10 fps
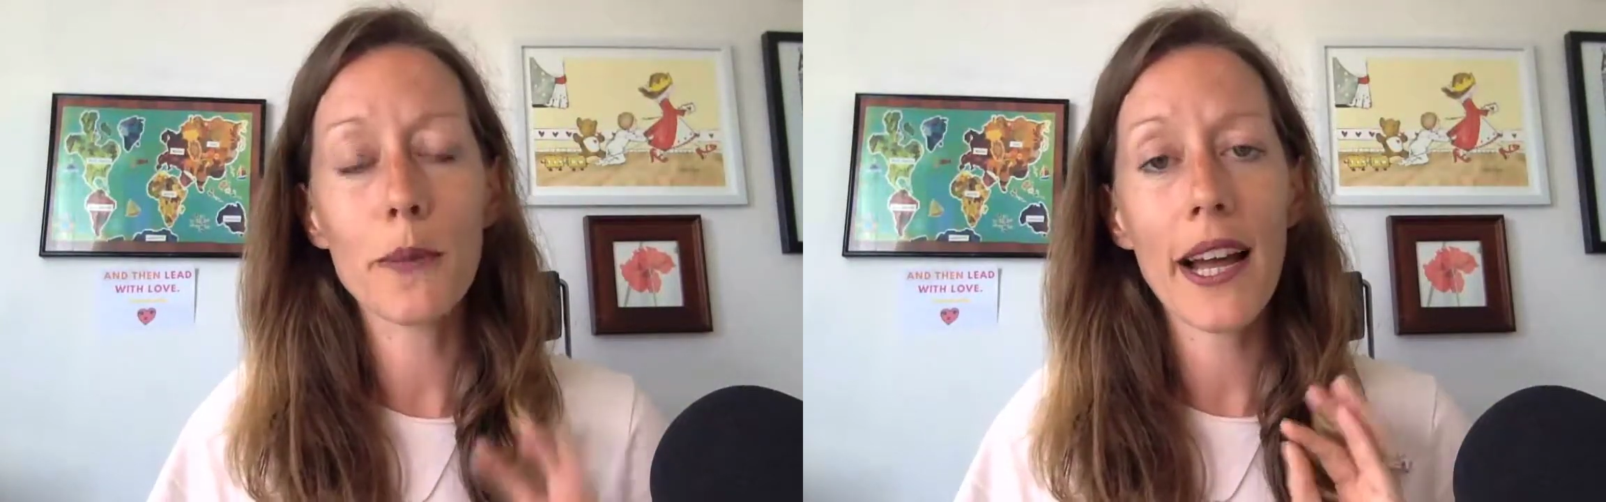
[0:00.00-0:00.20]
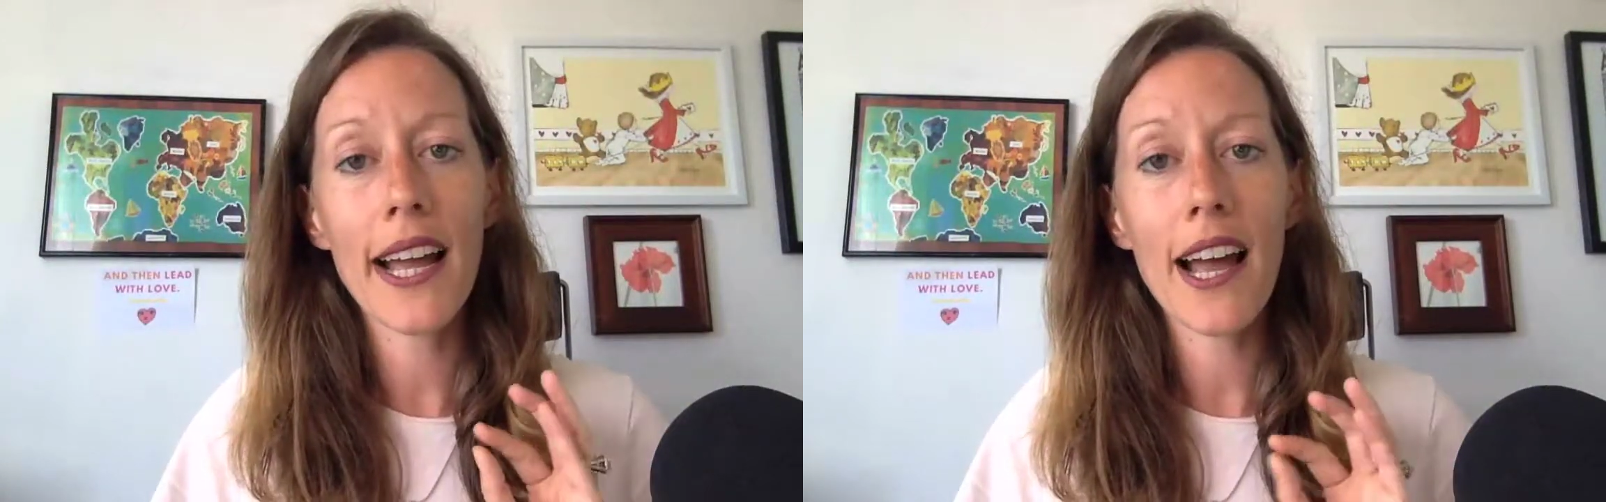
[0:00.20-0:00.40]

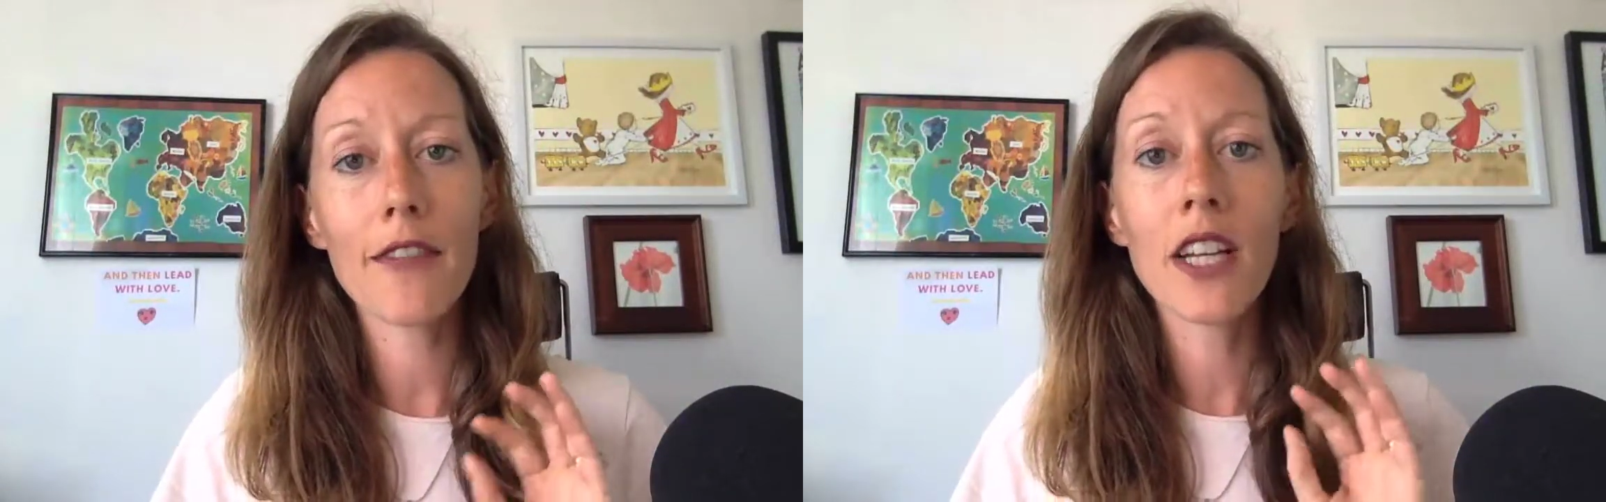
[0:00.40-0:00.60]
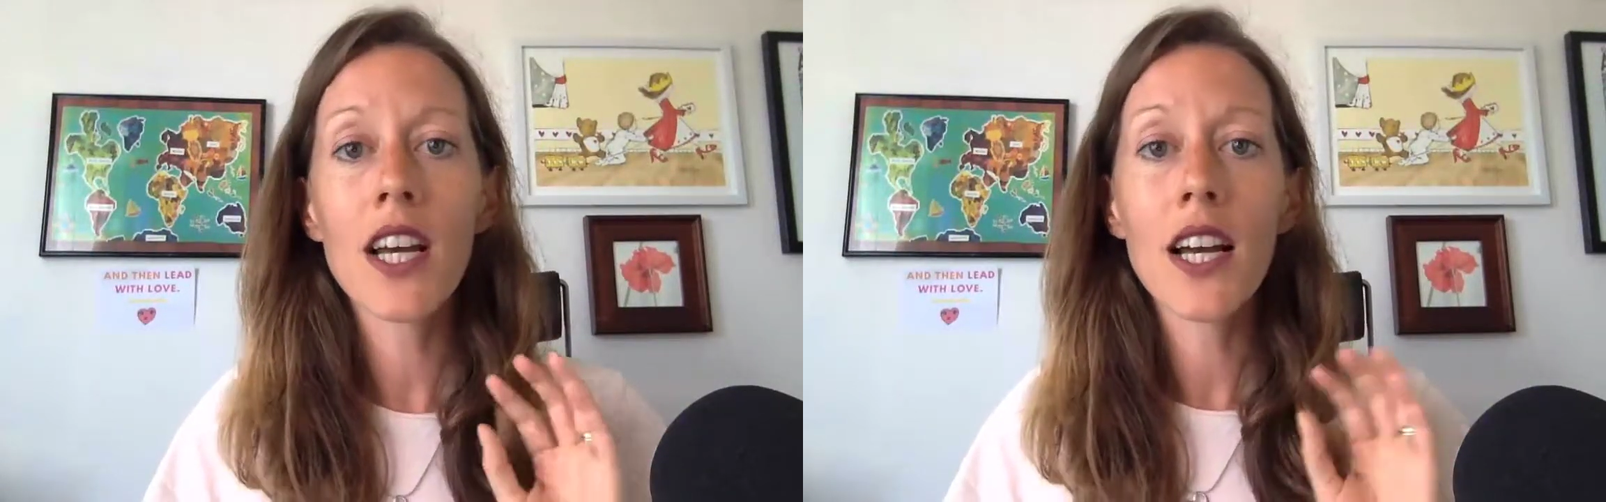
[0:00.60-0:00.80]
but I
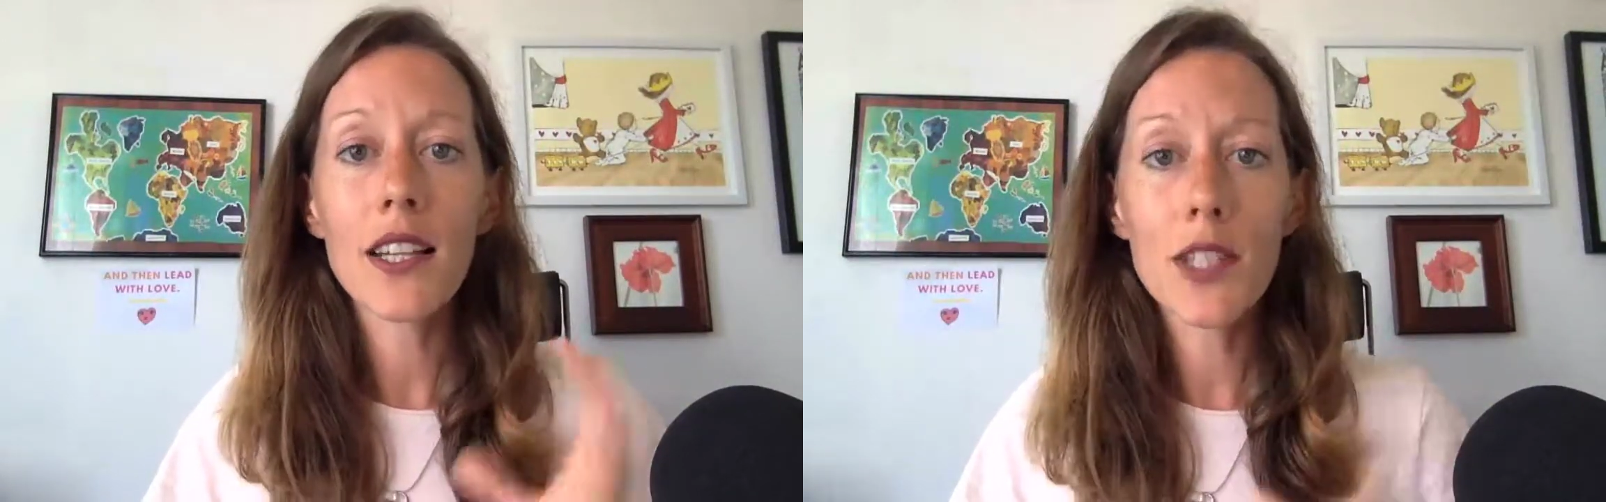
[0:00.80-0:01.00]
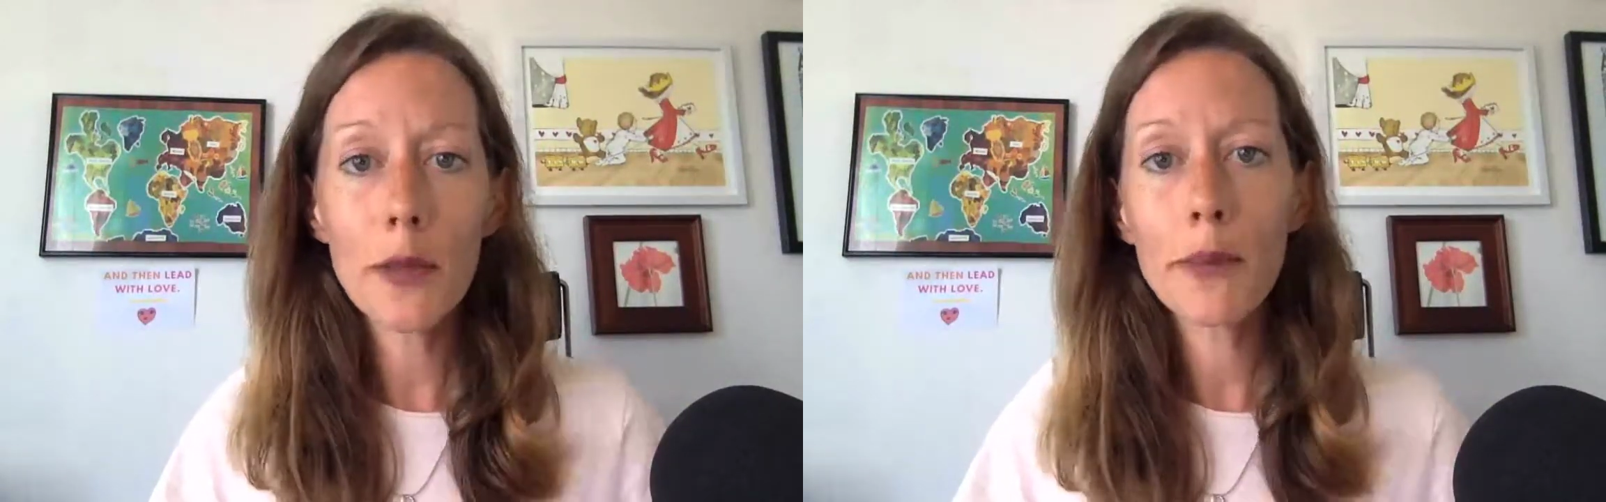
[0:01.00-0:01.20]
have
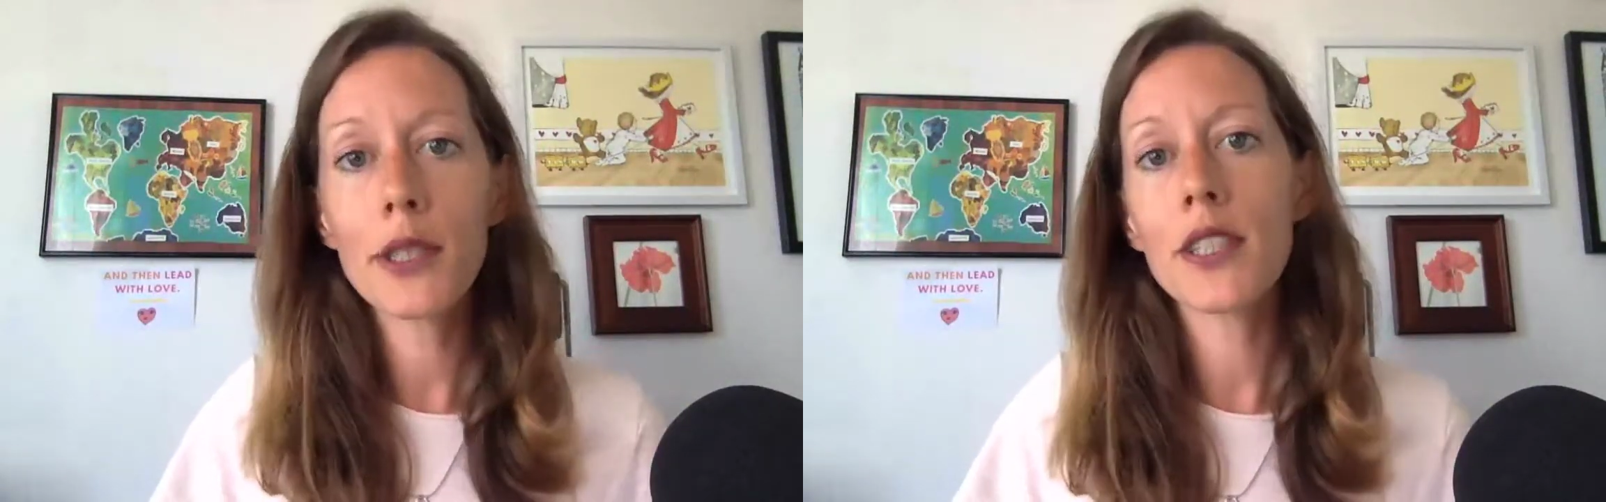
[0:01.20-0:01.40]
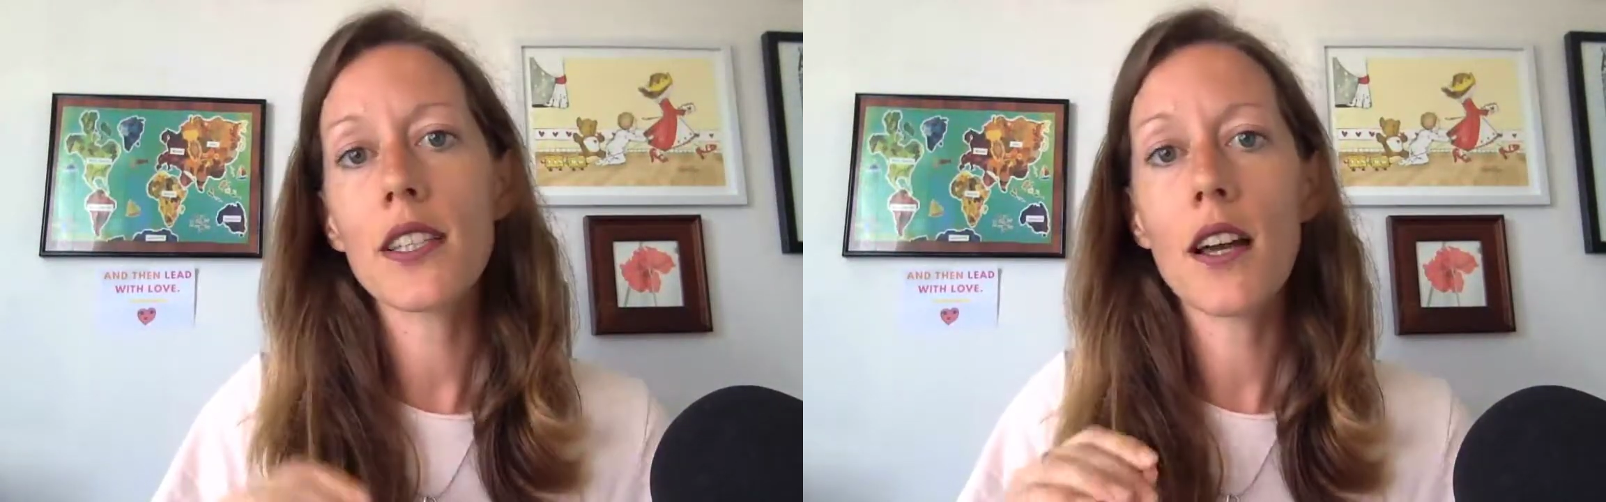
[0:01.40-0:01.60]
adult books,